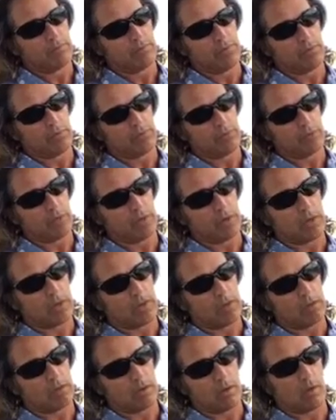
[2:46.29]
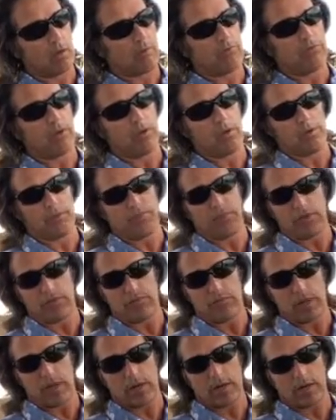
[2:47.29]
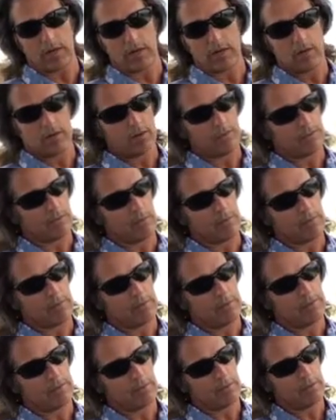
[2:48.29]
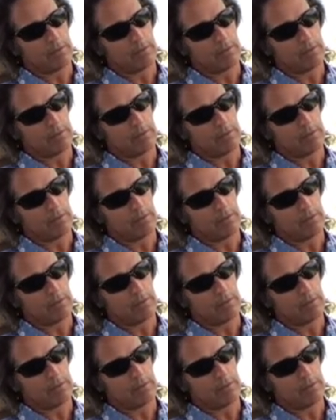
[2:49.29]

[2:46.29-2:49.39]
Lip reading: 5th string, or 5th fret, 7th,